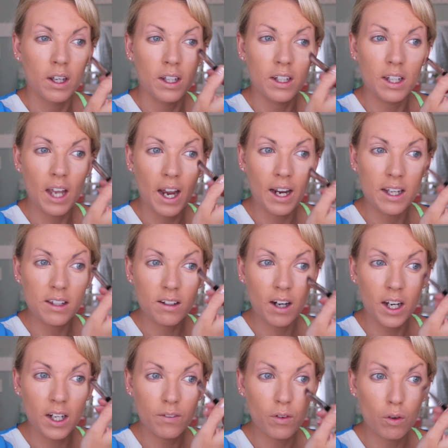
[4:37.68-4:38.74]
Yeah, it's
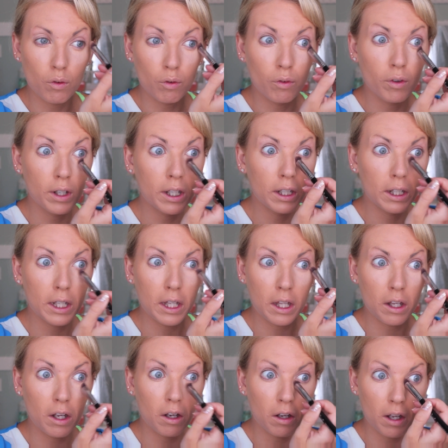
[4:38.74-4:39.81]
kind of a
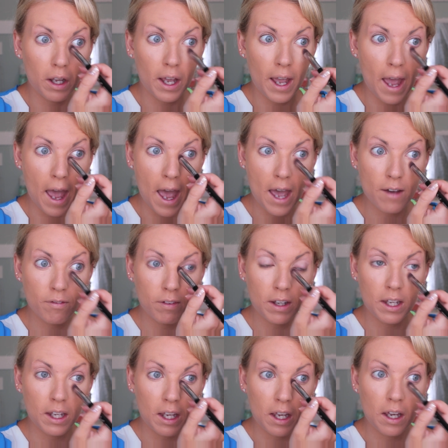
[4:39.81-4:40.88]
really
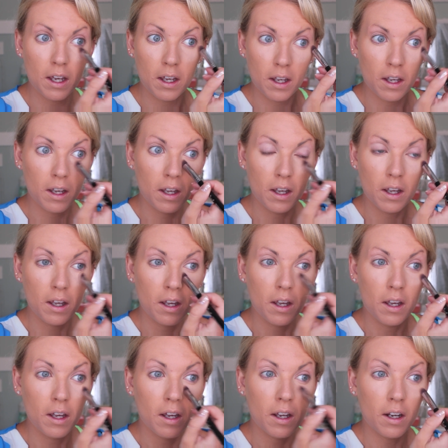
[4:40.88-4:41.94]
heavy
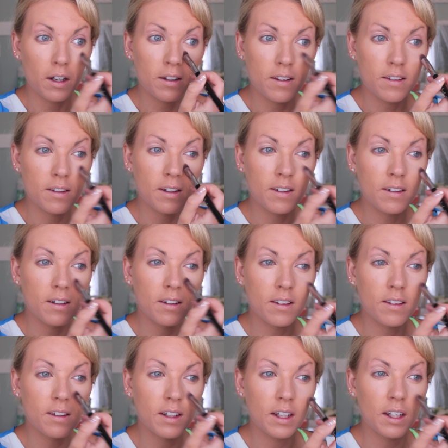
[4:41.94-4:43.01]

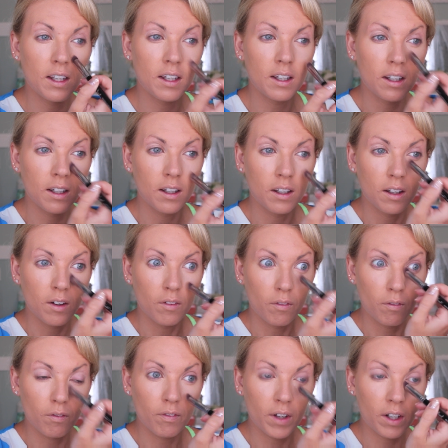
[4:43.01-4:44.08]
consistency,
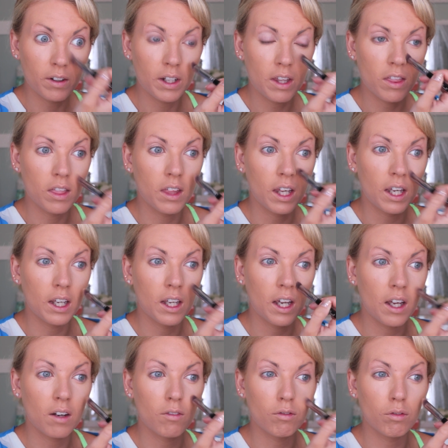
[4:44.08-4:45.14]
very thick
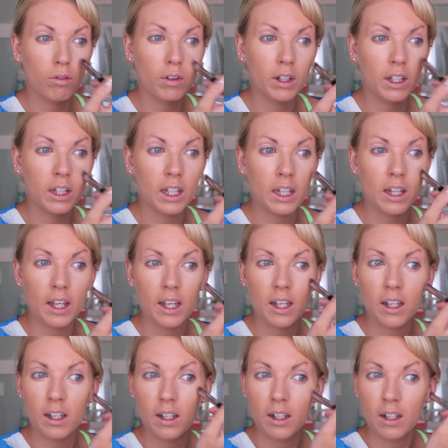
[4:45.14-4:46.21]
and really
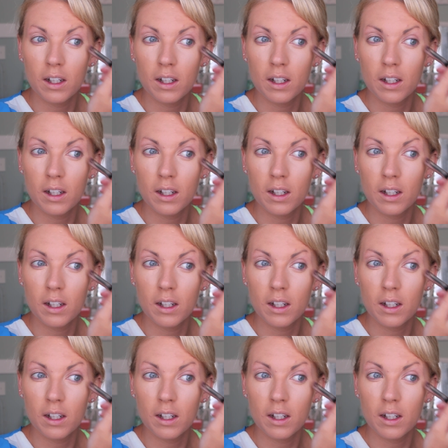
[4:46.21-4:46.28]
like